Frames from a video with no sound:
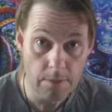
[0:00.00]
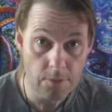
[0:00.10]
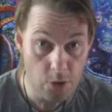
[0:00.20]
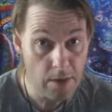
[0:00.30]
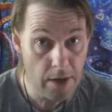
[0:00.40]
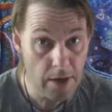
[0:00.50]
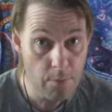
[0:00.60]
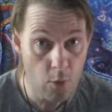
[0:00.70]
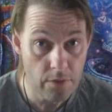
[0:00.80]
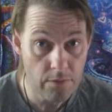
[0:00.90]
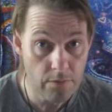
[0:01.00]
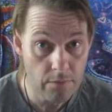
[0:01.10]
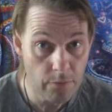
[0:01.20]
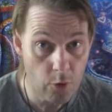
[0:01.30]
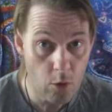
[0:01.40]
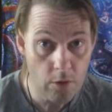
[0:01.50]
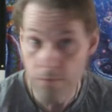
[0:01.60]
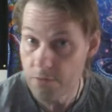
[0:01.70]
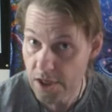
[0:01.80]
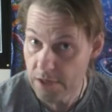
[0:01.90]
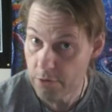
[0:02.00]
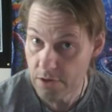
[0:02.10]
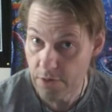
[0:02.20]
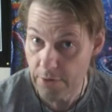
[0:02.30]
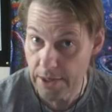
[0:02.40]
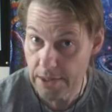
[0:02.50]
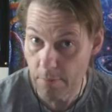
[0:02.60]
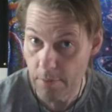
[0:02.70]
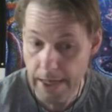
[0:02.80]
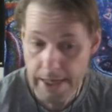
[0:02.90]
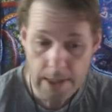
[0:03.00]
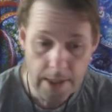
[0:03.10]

So you can play more than 4, and 6 of you can sit around the table and play.